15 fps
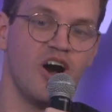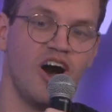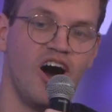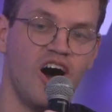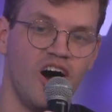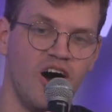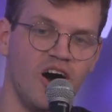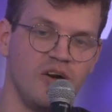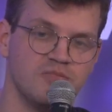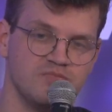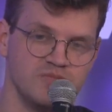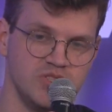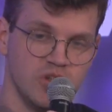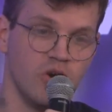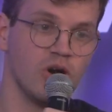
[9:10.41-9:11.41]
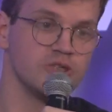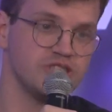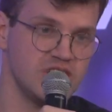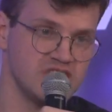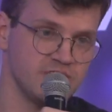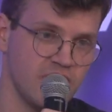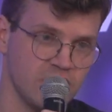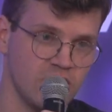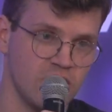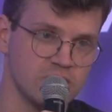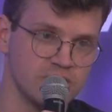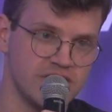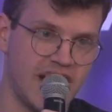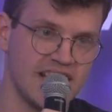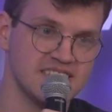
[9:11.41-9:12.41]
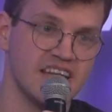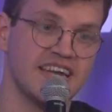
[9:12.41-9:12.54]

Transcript: are on-chain smart contracts.